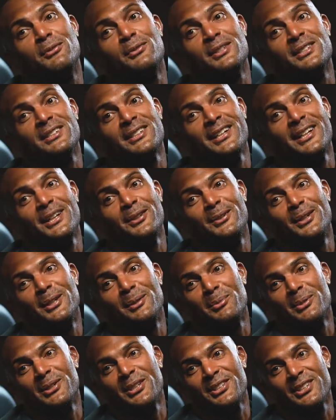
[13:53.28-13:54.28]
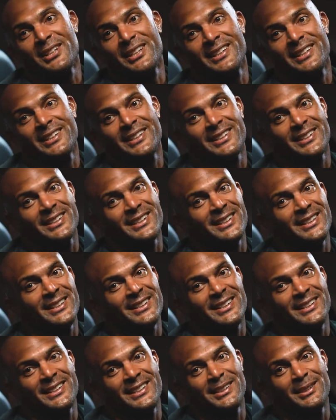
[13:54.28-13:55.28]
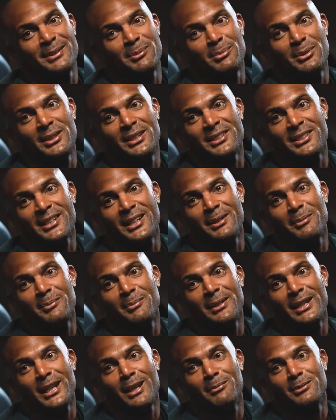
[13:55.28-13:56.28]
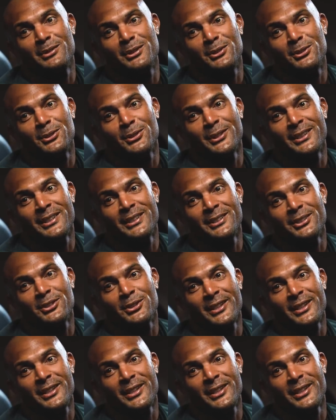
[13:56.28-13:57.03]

you for today. I really appreciate it. Appreciate being able to join in